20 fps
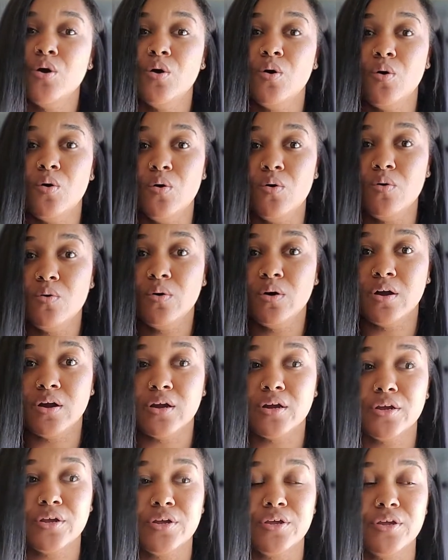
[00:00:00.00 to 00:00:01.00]

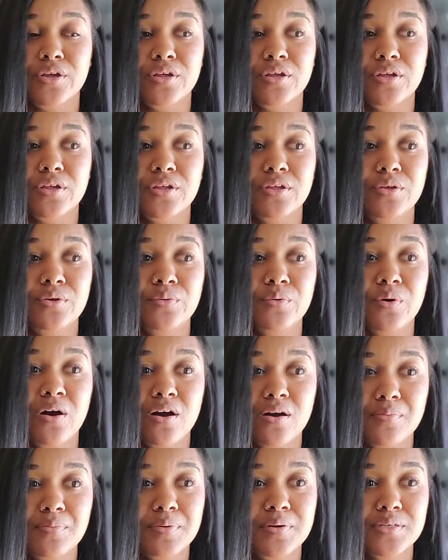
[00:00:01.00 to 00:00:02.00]
or you
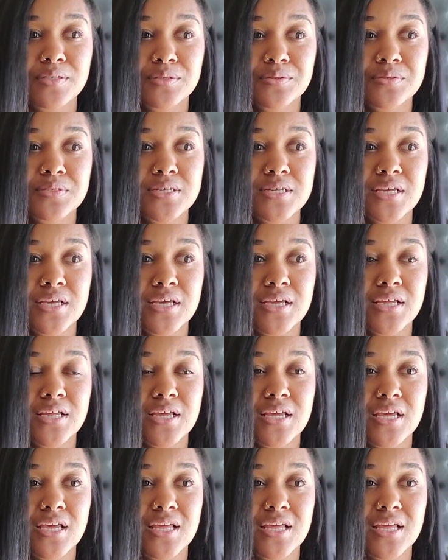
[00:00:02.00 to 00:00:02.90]
are producing it